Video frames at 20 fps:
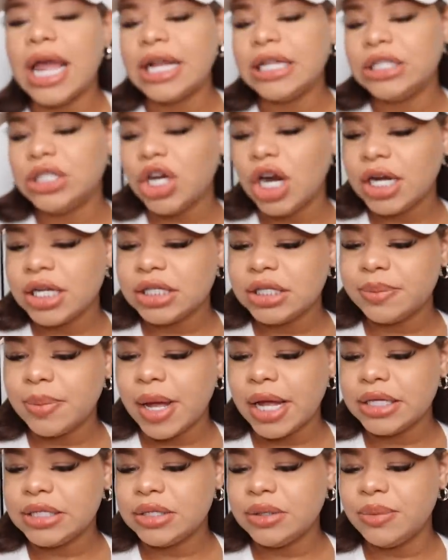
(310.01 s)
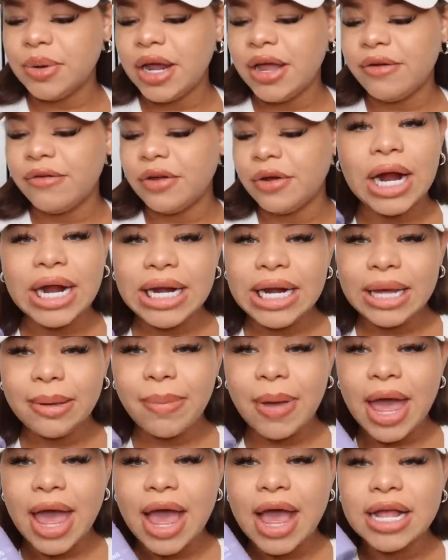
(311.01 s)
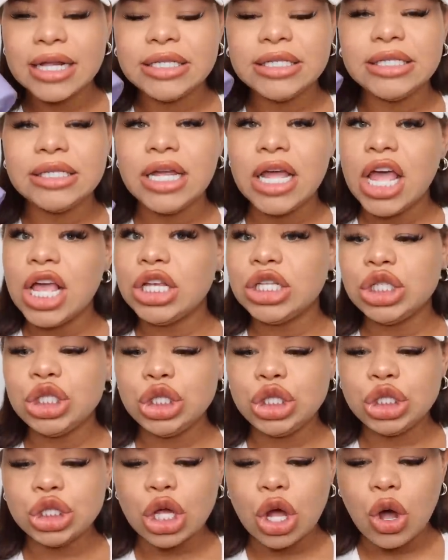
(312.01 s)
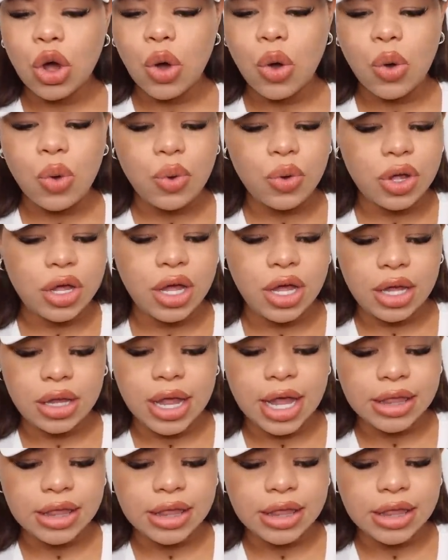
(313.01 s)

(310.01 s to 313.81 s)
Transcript: like dark spots or whatever. Brightening pads, so good.